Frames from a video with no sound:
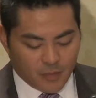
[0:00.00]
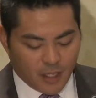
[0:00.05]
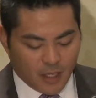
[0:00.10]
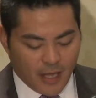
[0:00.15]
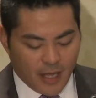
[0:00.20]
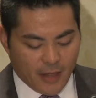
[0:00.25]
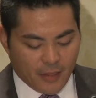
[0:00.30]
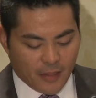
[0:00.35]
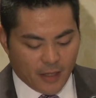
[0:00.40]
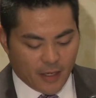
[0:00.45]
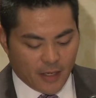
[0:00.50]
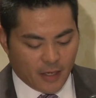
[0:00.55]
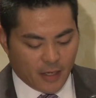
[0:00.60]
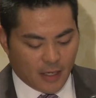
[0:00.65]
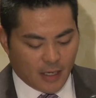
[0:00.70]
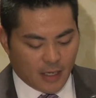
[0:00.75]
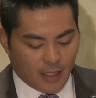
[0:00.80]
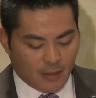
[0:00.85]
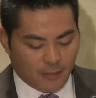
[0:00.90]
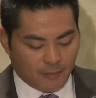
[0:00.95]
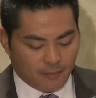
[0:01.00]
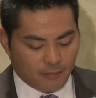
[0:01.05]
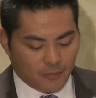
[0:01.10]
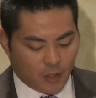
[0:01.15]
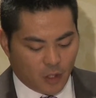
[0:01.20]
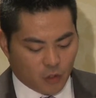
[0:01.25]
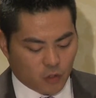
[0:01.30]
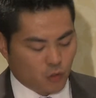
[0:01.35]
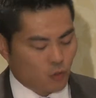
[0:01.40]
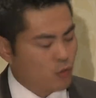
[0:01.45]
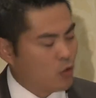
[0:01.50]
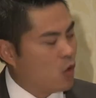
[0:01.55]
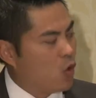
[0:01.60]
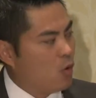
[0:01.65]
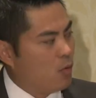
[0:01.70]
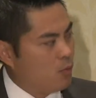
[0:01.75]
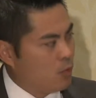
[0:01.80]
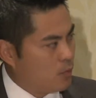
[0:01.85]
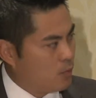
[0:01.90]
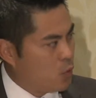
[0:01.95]
and then also
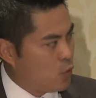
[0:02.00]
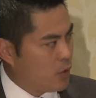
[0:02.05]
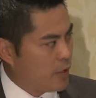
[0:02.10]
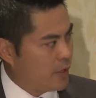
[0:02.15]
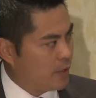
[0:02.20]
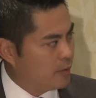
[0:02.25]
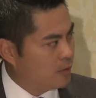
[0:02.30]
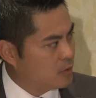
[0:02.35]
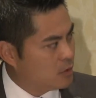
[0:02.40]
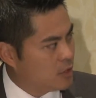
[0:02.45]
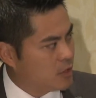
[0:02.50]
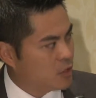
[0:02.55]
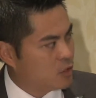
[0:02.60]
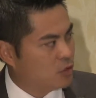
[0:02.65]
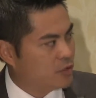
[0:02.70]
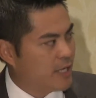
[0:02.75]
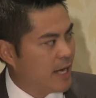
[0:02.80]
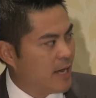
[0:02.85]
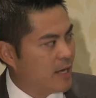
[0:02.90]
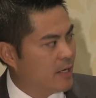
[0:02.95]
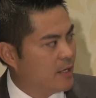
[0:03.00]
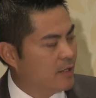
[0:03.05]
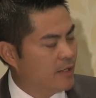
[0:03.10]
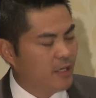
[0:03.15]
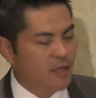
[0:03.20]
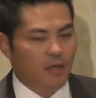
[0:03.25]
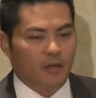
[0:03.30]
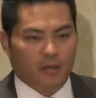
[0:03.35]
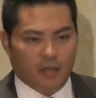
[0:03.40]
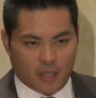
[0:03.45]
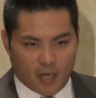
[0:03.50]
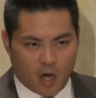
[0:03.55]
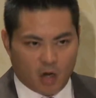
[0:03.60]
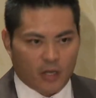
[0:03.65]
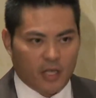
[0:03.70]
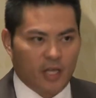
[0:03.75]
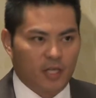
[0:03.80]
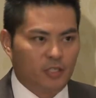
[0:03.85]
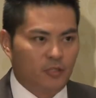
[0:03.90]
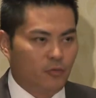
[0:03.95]
reporting clinical data. In our
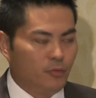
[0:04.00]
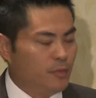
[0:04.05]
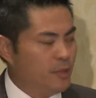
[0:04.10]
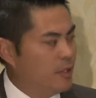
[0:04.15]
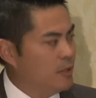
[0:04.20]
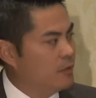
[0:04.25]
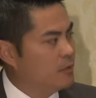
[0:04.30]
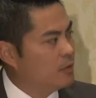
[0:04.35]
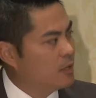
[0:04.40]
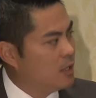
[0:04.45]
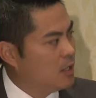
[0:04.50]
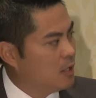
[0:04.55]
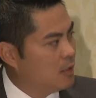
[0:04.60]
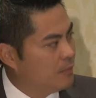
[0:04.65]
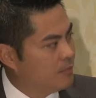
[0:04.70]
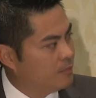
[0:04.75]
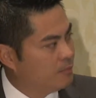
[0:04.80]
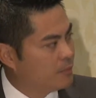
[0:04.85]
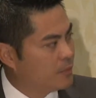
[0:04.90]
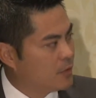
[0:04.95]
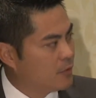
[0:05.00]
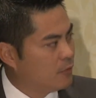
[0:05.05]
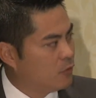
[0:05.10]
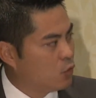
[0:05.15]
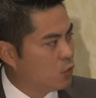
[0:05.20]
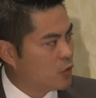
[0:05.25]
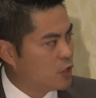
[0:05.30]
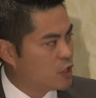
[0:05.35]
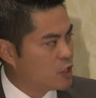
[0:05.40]
case, it would be Florida